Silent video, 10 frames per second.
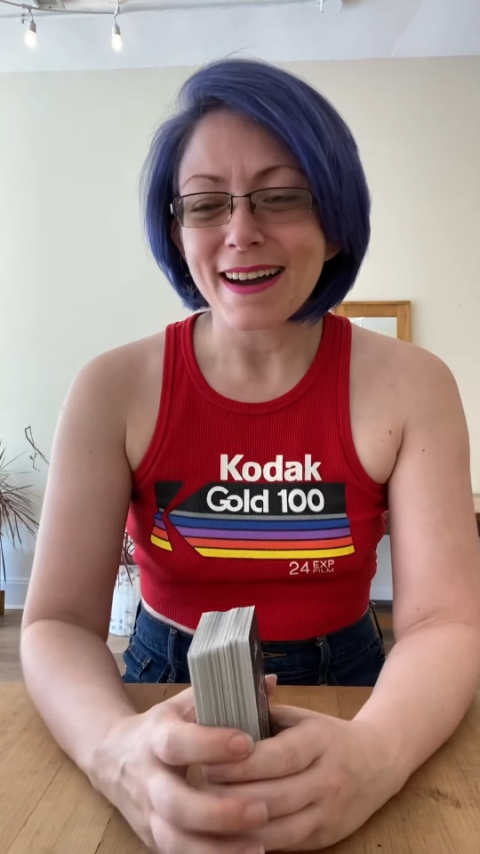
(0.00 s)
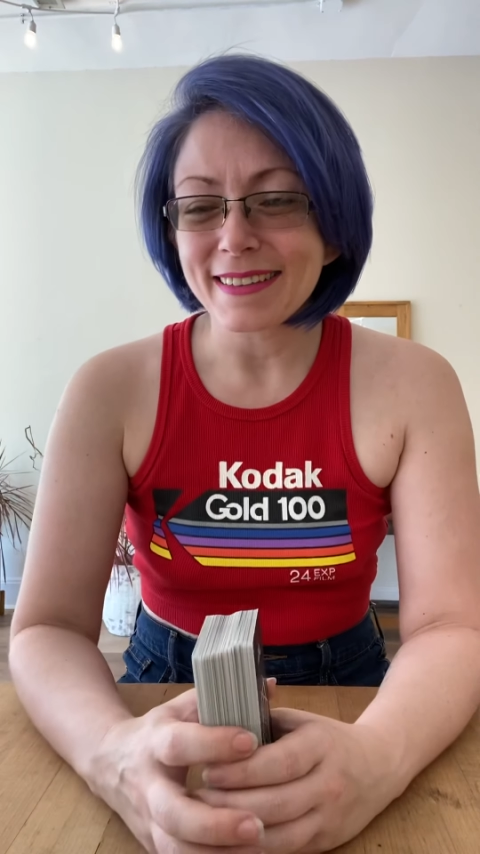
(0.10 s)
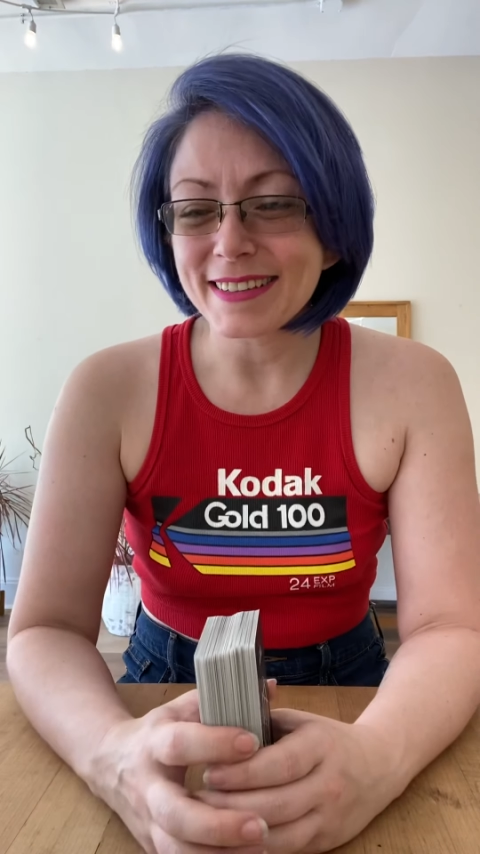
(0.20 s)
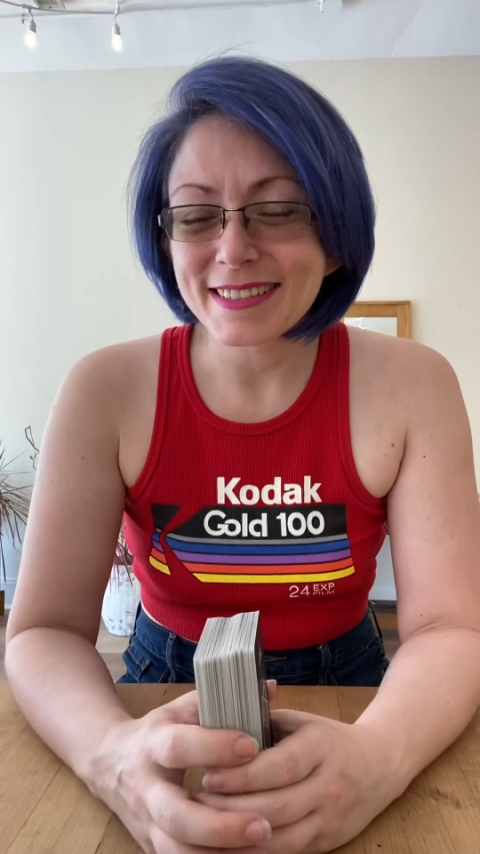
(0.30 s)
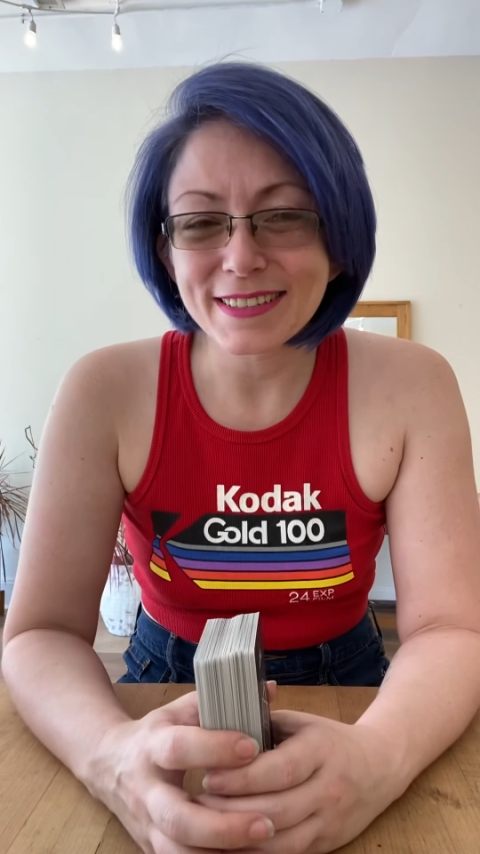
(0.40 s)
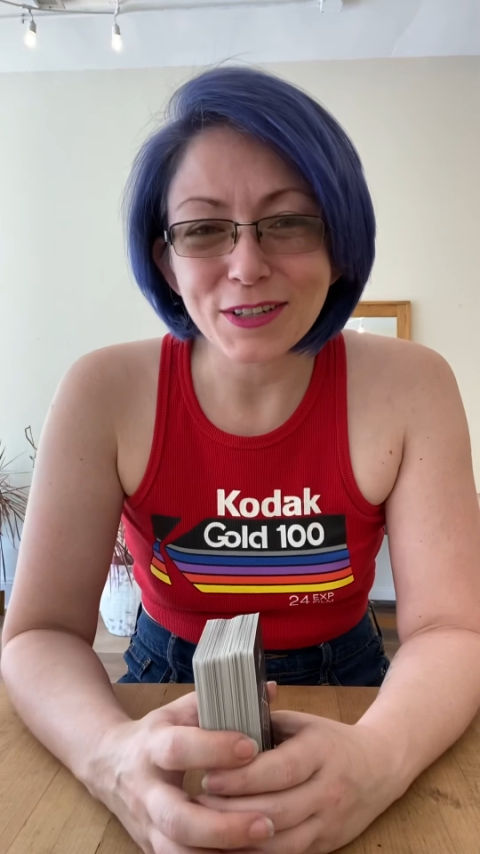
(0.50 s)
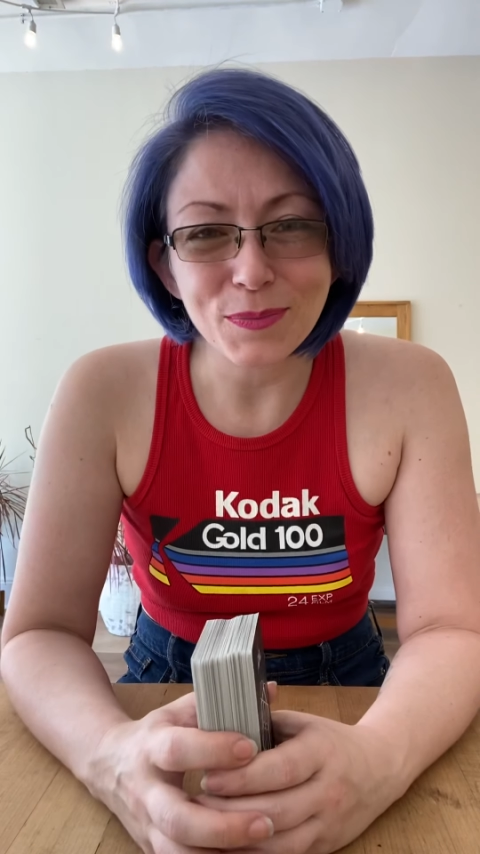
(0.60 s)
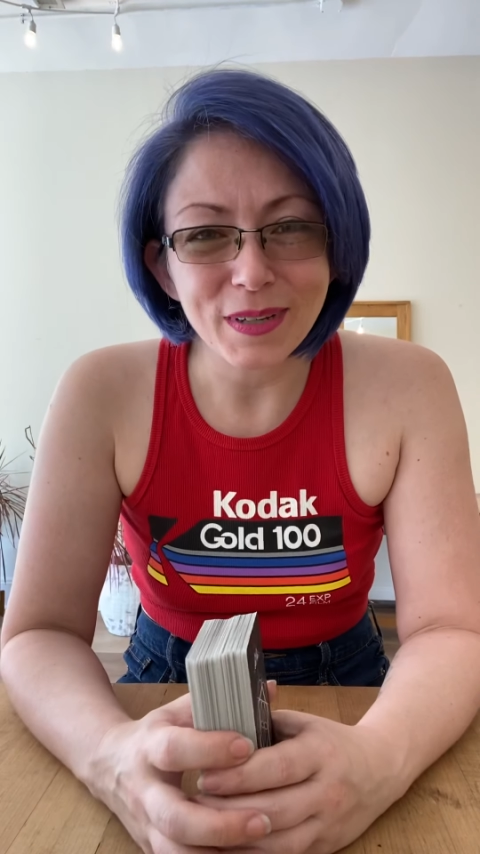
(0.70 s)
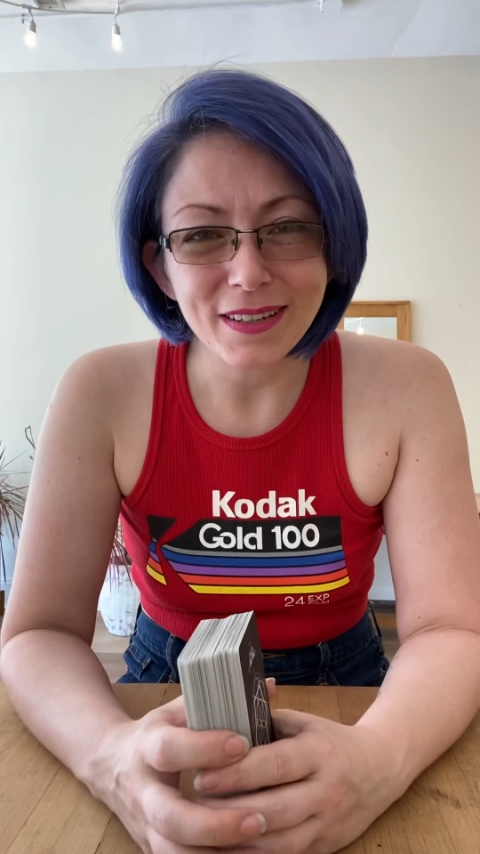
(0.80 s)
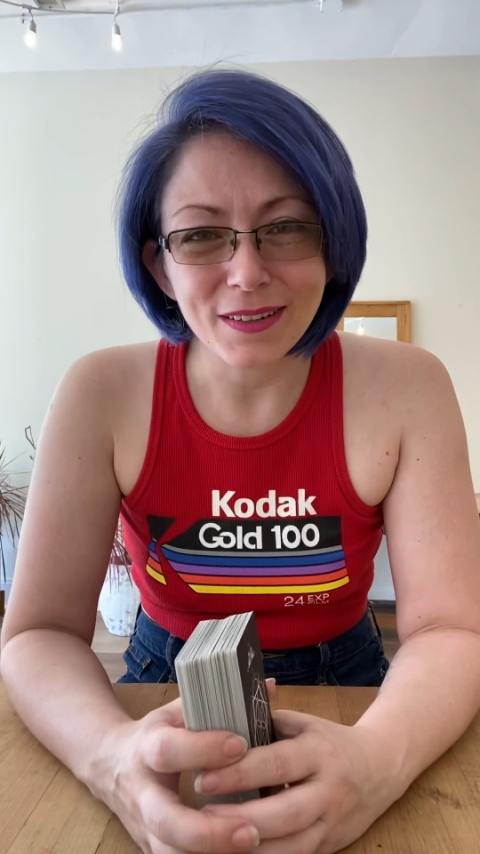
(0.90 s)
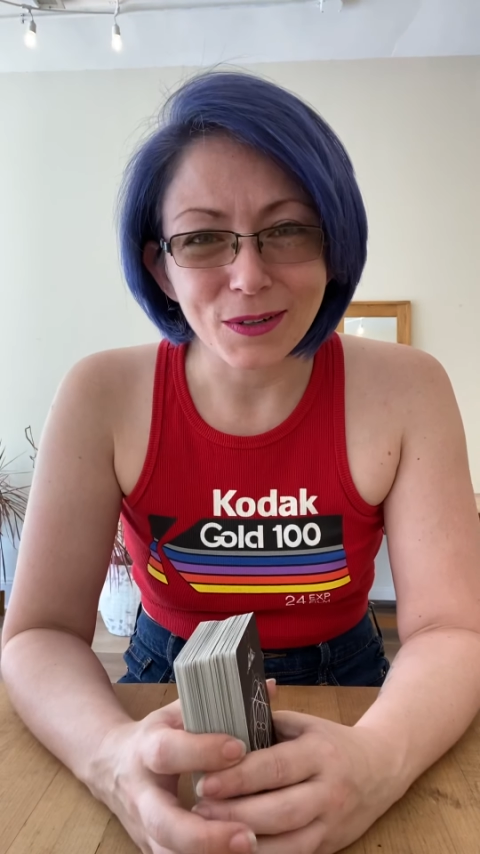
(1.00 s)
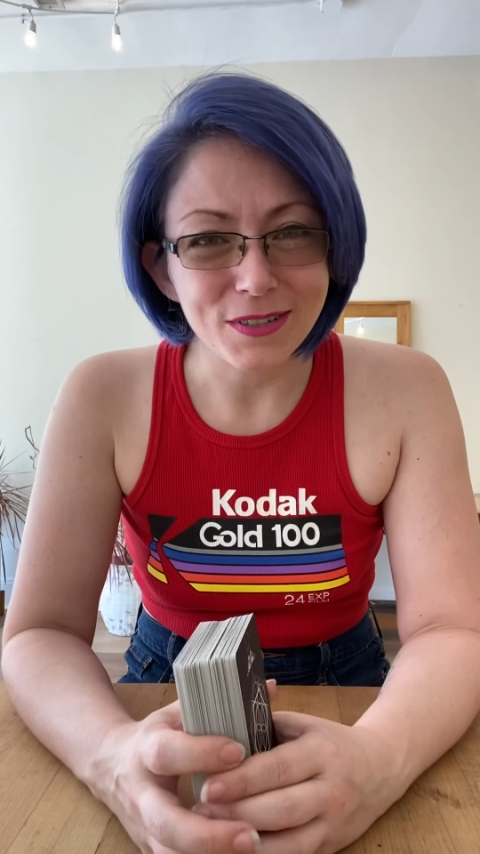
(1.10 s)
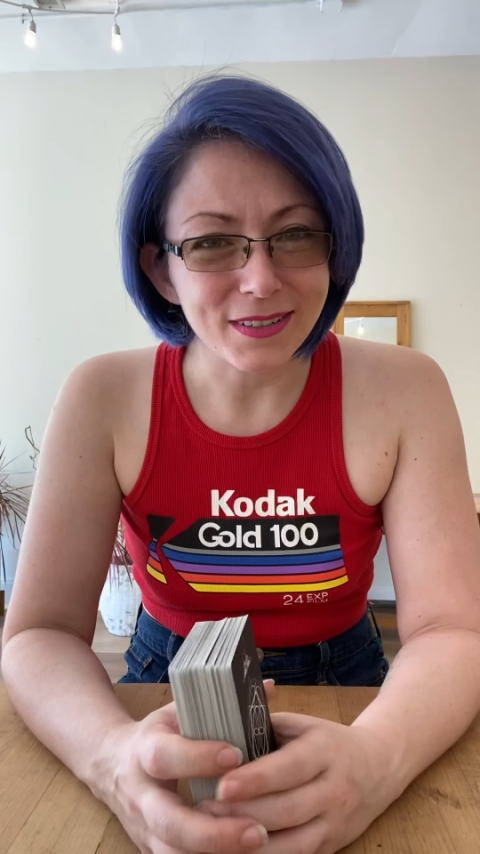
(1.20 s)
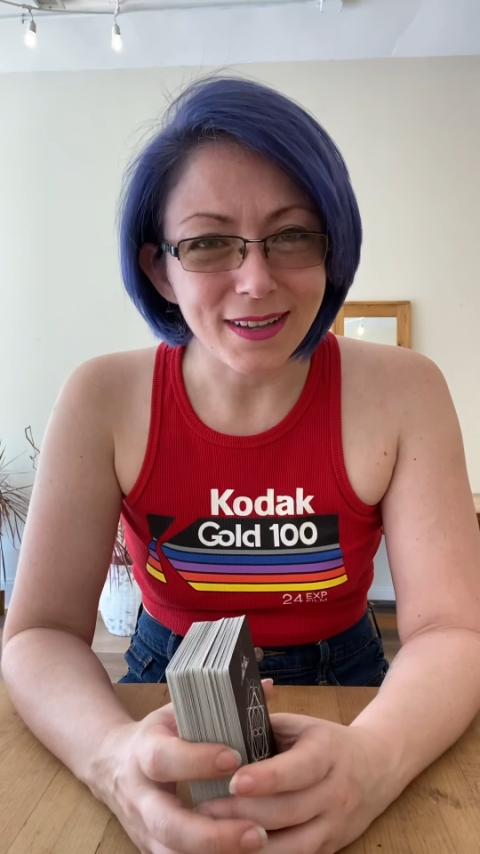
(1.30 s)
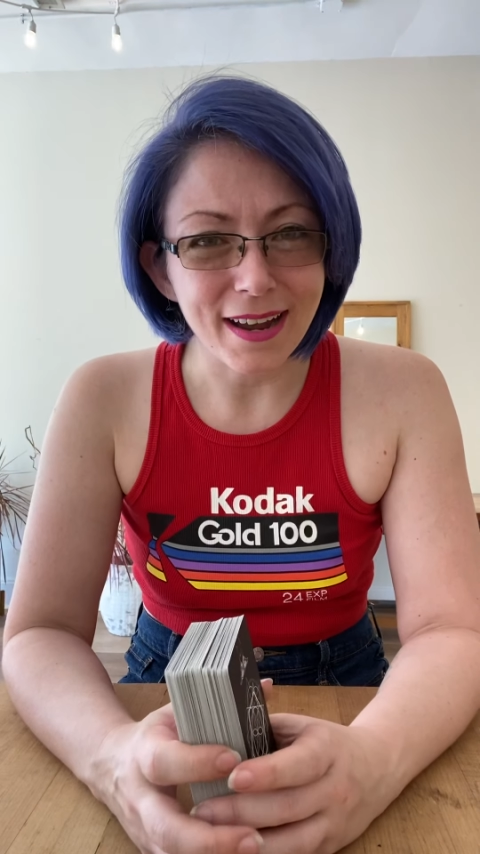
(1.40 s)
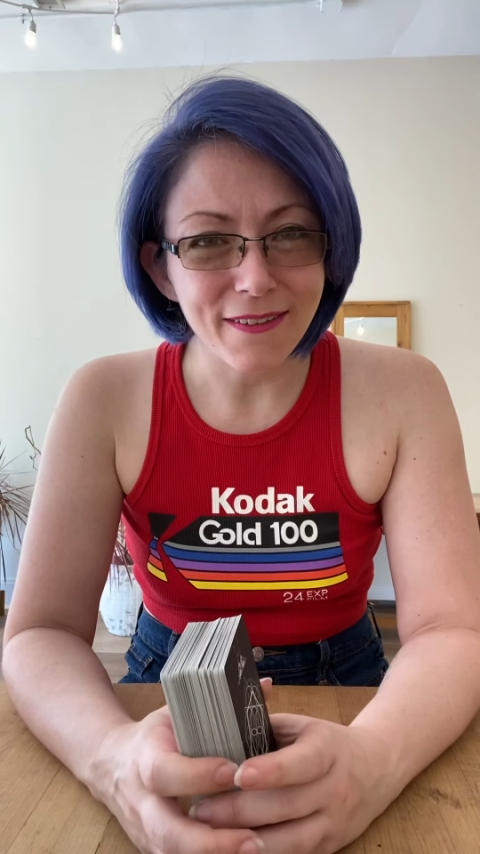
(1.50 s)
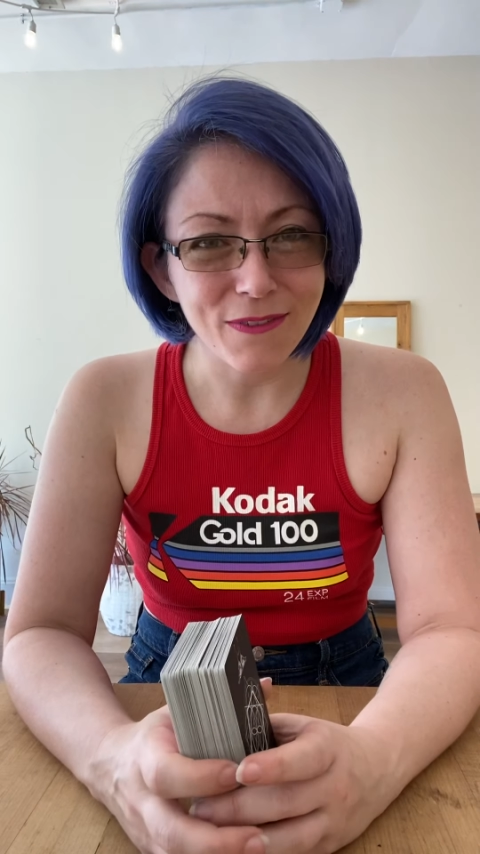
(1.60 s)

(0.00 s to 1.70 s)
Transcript: This is going to be your July